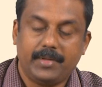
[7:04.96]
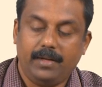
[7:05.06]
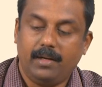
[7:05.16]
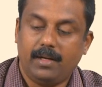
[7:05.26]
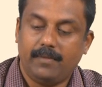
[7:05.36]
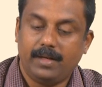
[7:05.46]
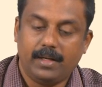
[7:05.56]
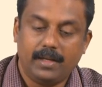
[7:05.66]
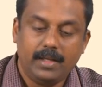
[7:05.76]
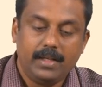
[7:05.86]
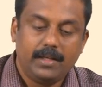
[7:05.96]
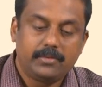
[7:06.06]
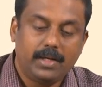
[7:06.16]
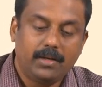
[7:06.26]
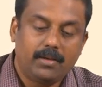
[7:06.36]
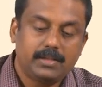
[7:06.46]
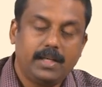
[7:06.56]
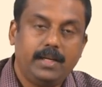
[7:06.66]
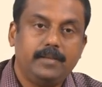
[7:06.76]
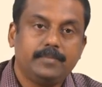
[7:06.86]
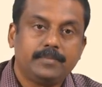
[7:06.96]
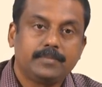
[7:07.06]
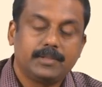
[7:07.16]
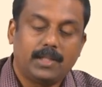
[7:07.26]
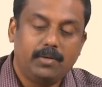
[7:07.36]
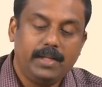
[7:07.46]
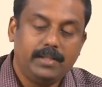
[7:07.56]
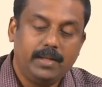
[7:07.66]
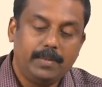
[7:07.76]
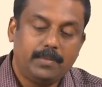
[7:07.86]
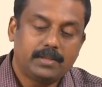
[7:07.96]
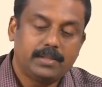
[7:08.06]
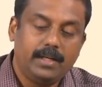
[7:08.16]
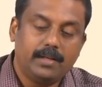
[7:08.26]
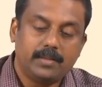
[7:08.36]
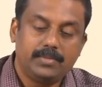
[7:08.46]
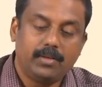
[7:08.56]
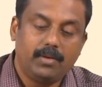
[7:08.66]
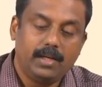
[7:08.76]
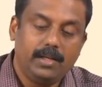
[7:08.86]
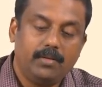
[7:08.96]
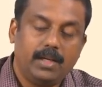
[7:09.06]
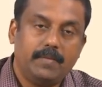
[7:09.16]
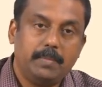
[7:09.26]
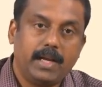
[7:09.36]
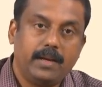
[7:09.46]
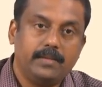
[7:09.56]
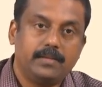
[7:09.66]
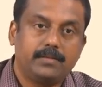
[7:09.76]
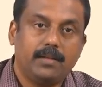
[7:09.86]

then you will have an silicon oxide surrounding the aluminum oxide and subsequently you'll have manganese and